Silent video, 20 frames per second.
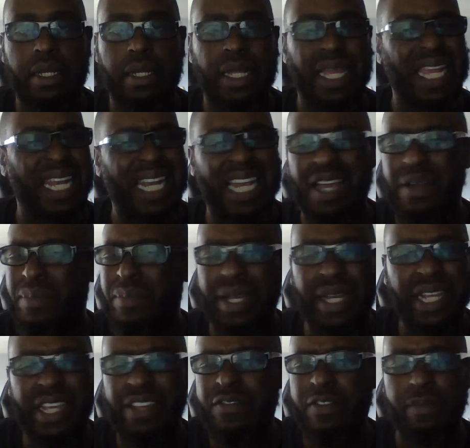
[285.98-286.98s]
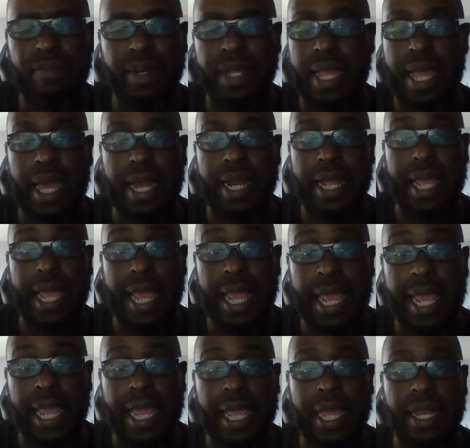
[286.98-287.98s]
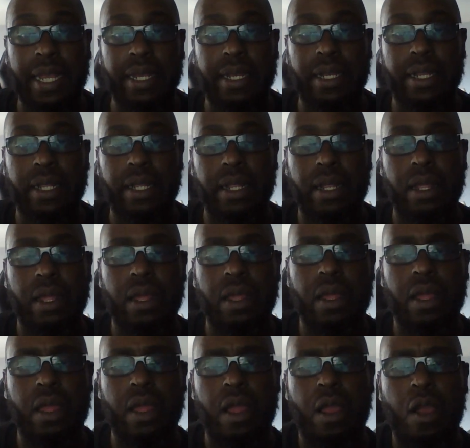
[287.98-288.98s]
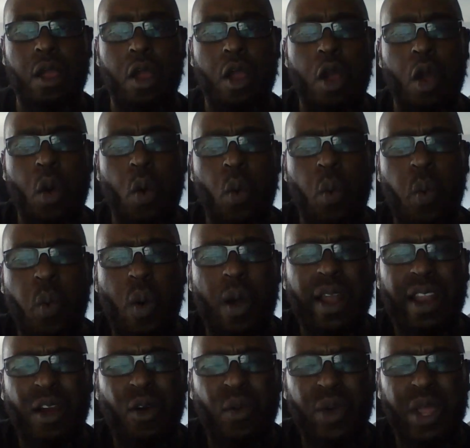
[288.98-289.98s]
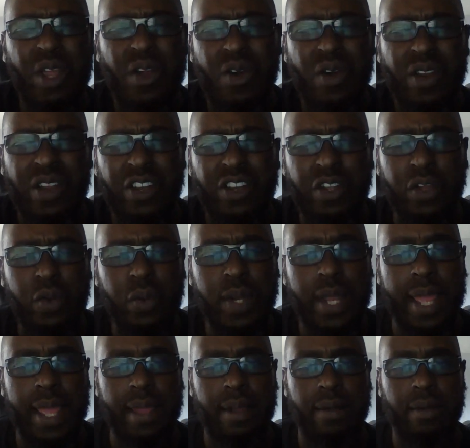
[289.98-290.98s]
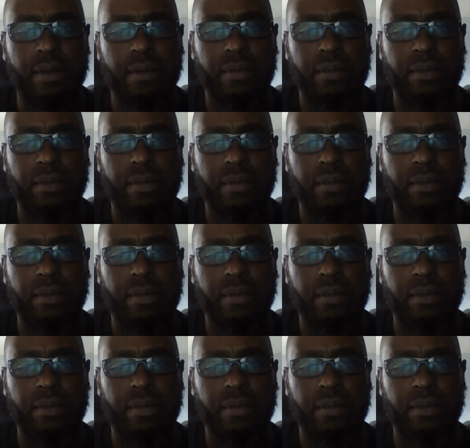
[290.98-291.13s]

and unbelievably out of hand. What are we going to do now?